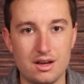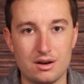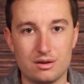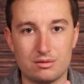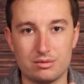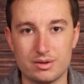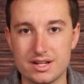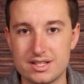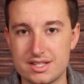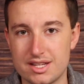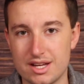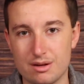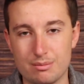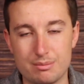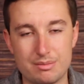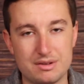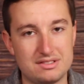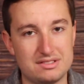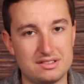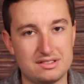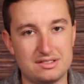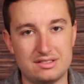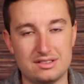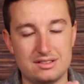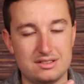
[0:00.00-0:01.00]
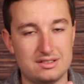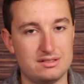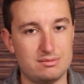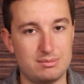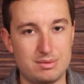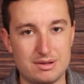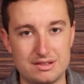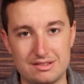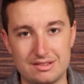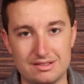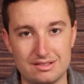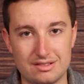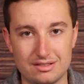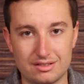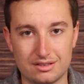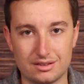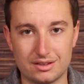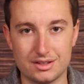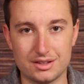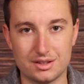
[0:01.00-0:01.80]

retail businesses are